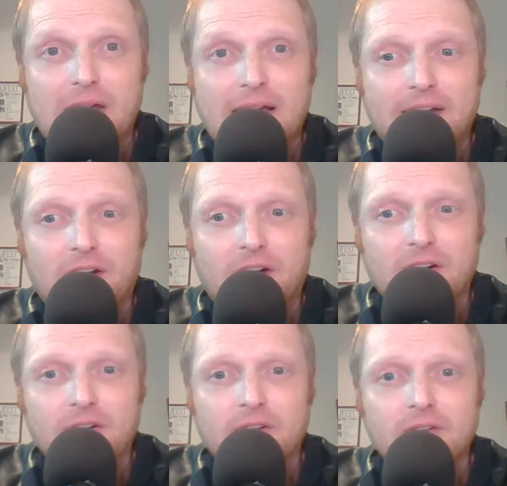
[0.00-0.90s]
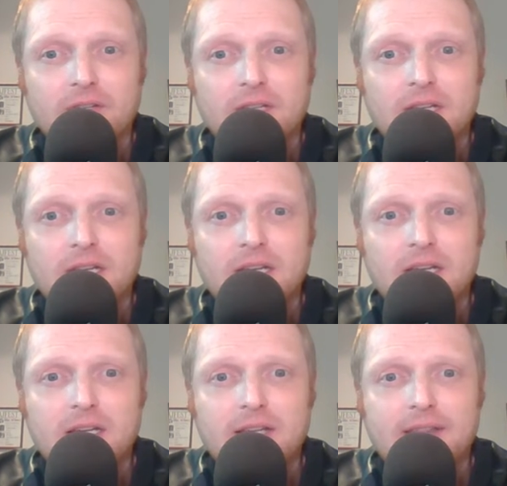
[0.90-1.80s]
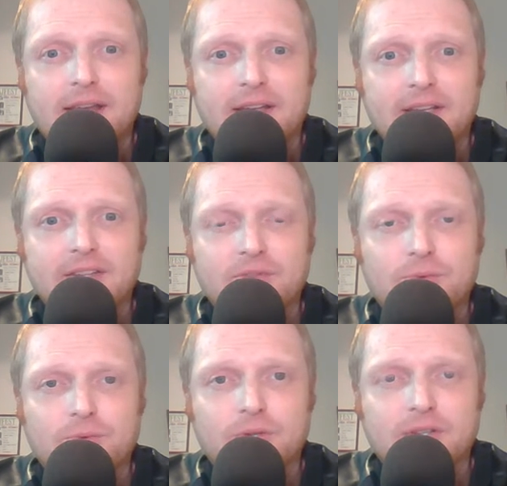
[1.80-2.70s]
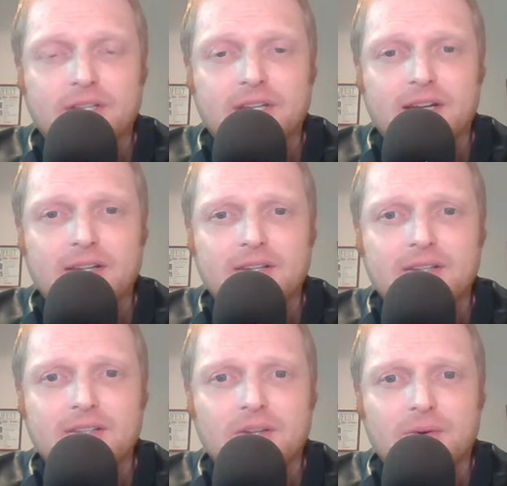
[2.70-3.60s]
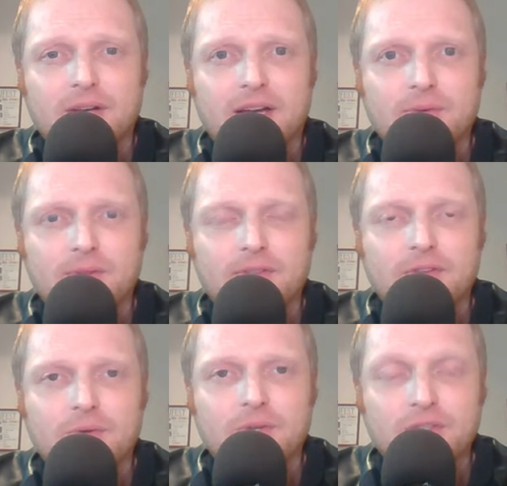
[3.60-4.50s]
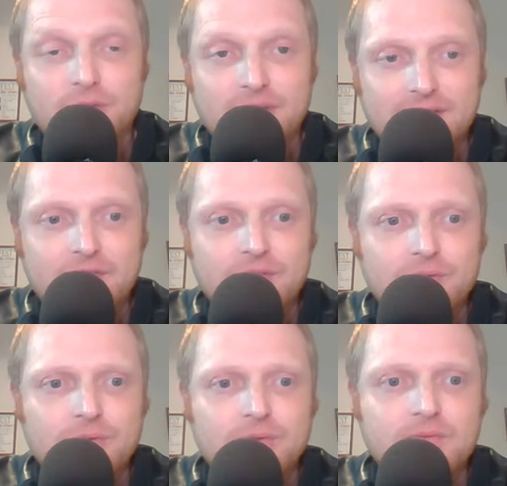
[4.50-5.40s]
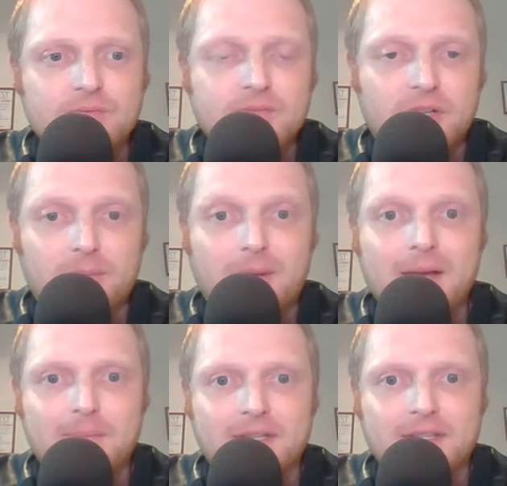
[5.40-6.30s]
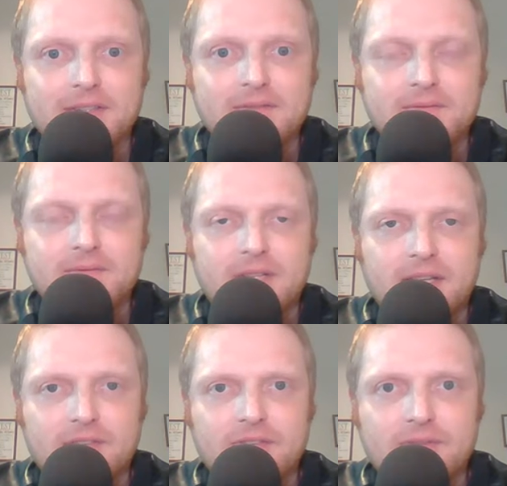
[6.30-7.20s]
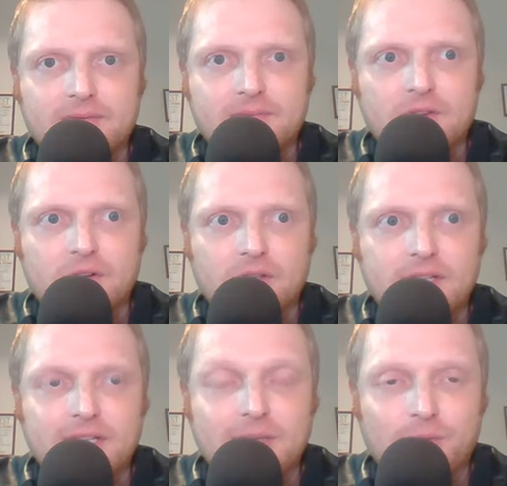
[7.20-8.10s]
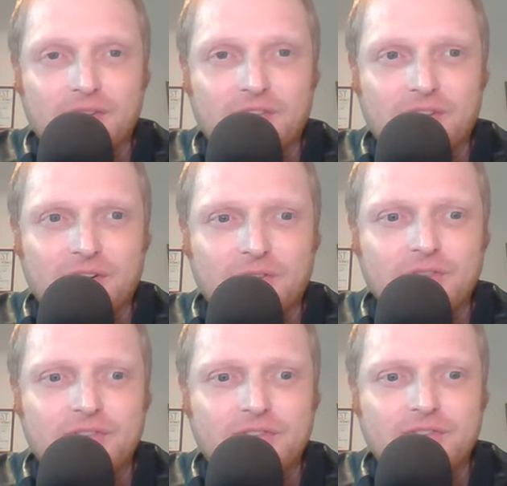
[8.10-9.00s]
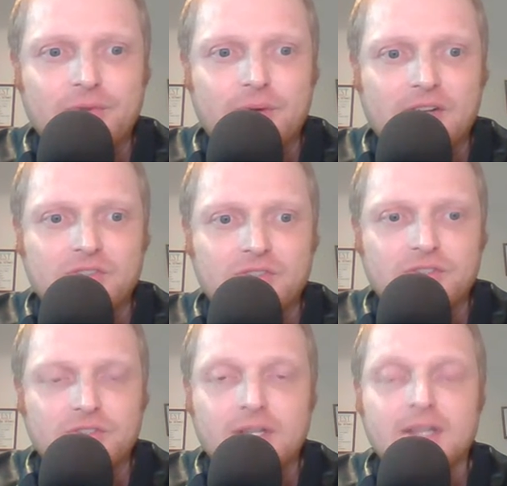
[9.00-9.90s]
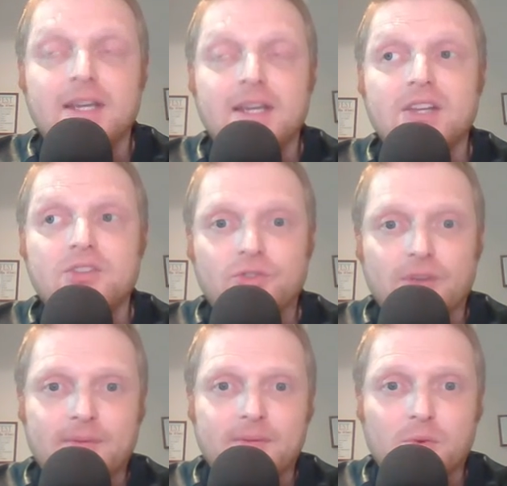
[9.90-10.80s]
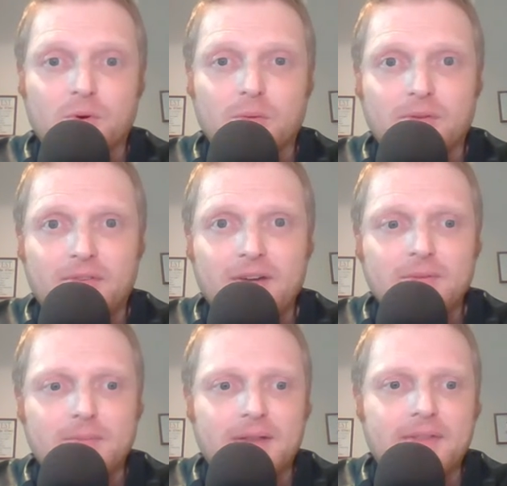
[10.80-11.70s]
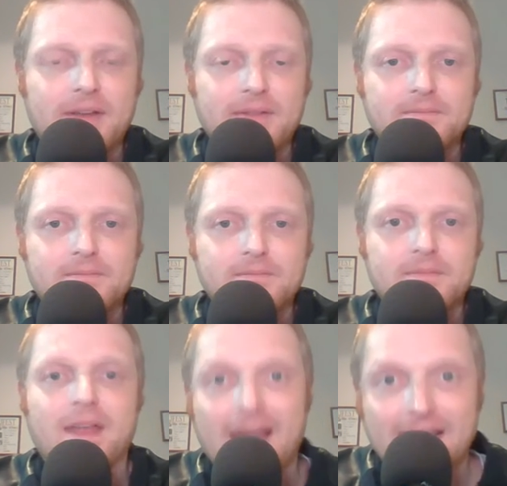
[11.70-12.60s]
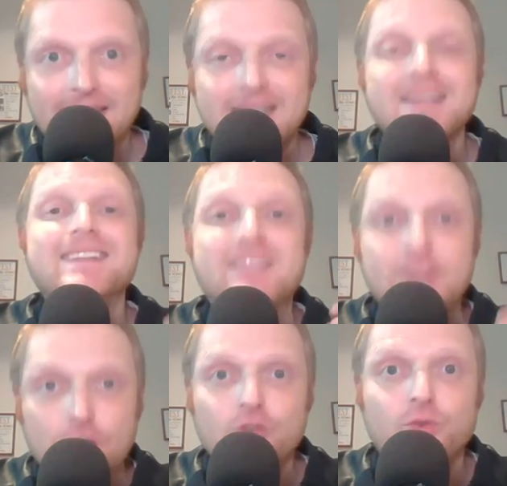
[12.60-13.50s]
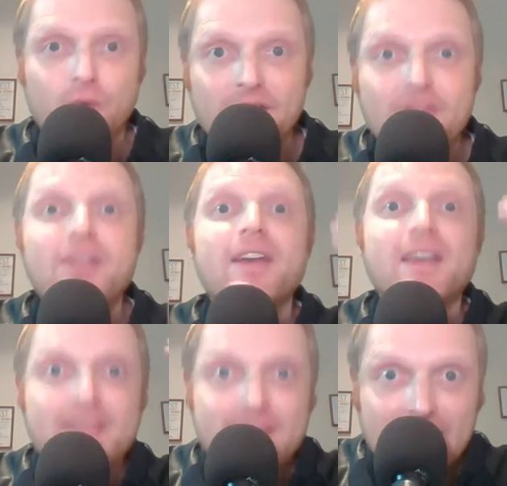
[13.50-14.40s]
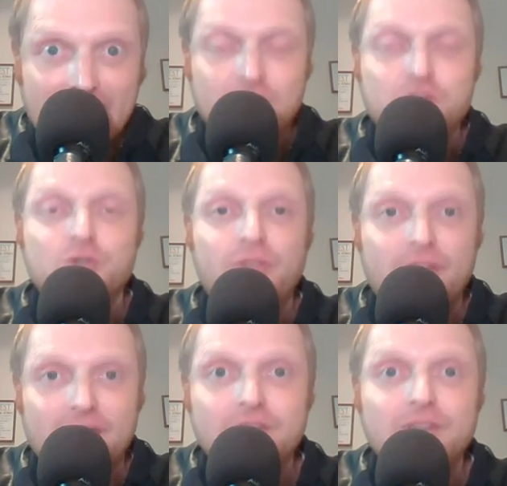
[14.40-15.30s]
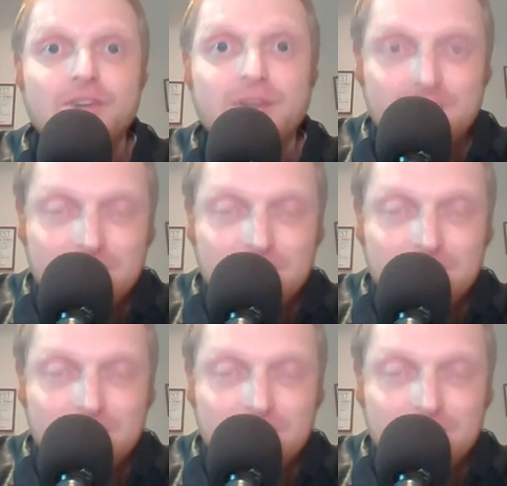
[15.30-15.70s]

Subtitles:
at heart that is really going on with you. And you need to, in my opinion, as they're leading with this article, is to actually do something more profound about that deals with the actual thing you're